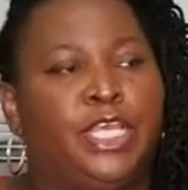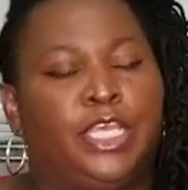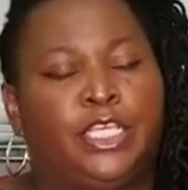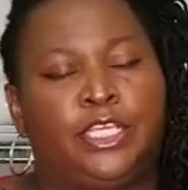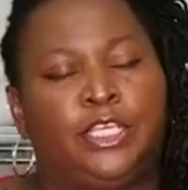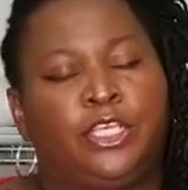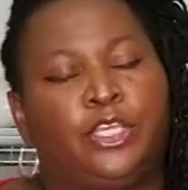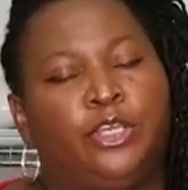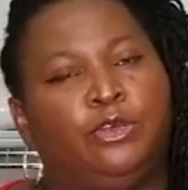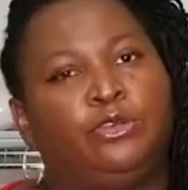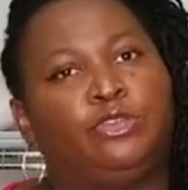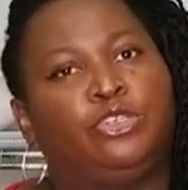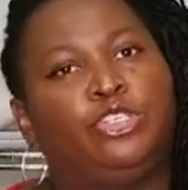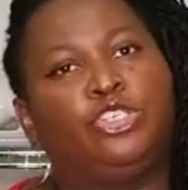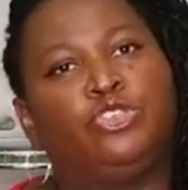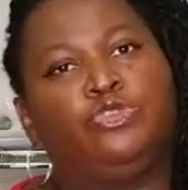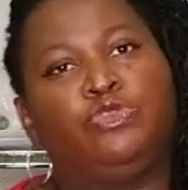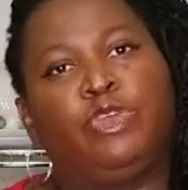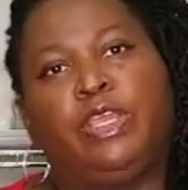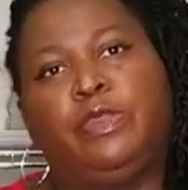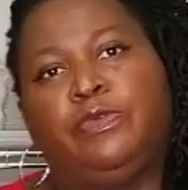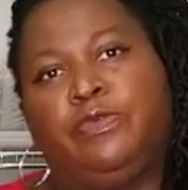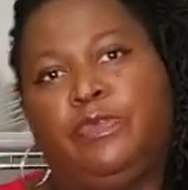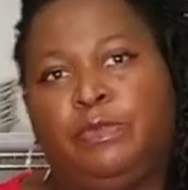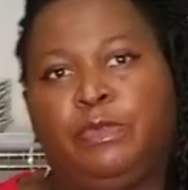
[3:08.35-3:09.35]
can go
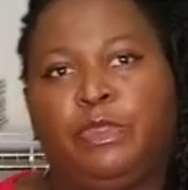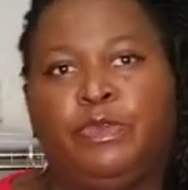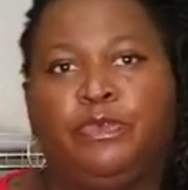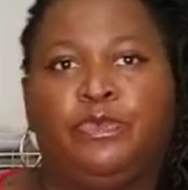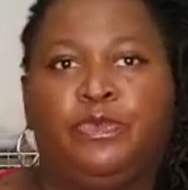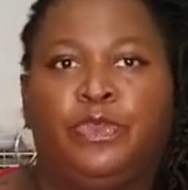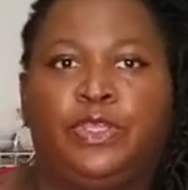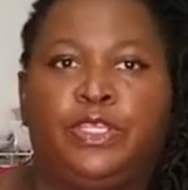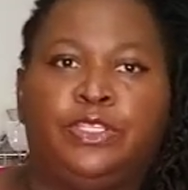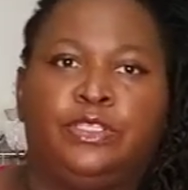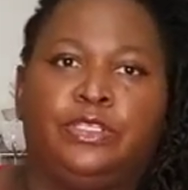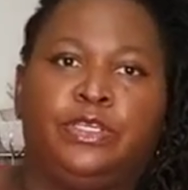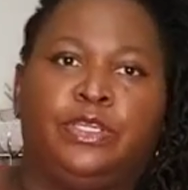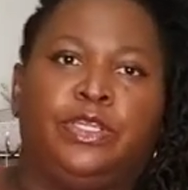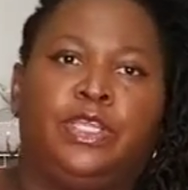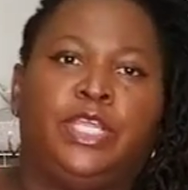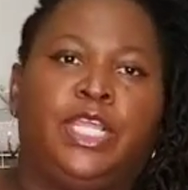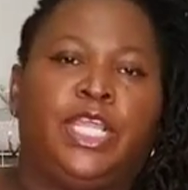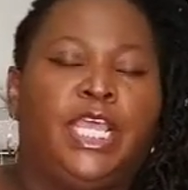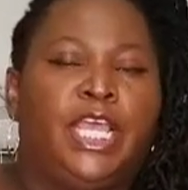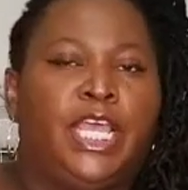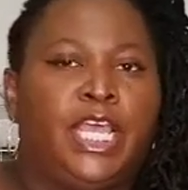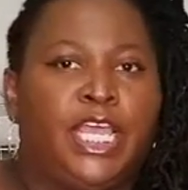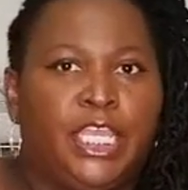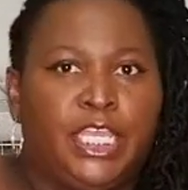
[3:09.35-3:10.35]
straight from the freezer
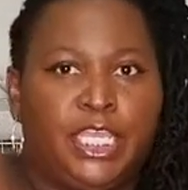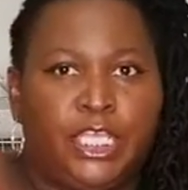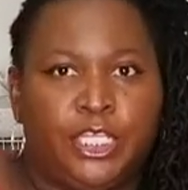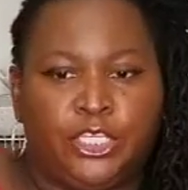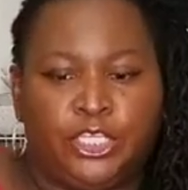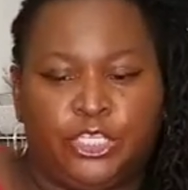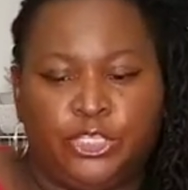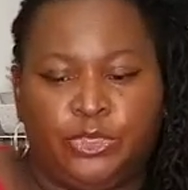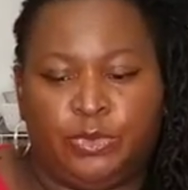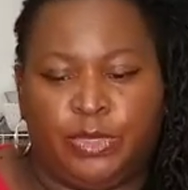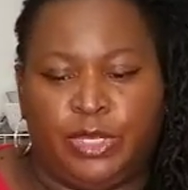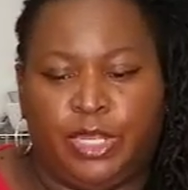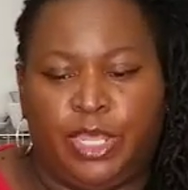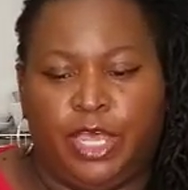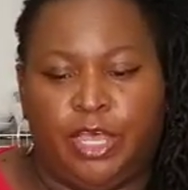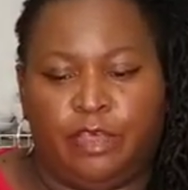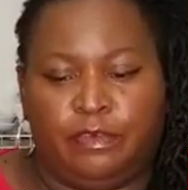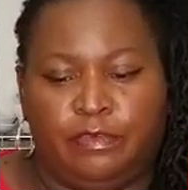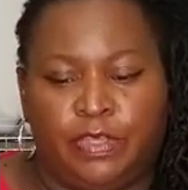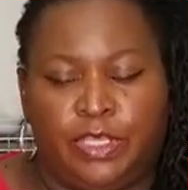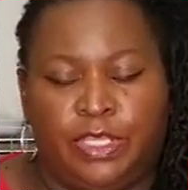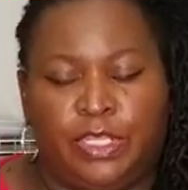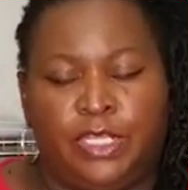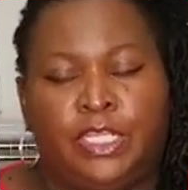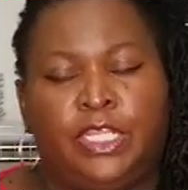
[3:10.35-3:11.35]
into an
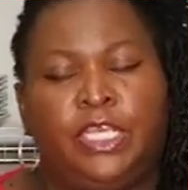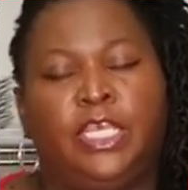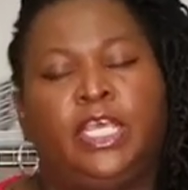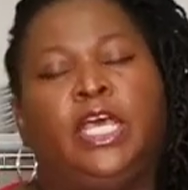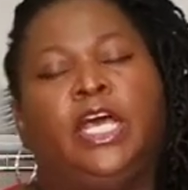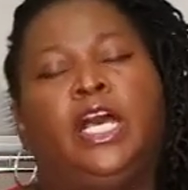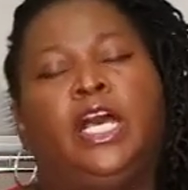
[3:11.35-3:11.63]
oven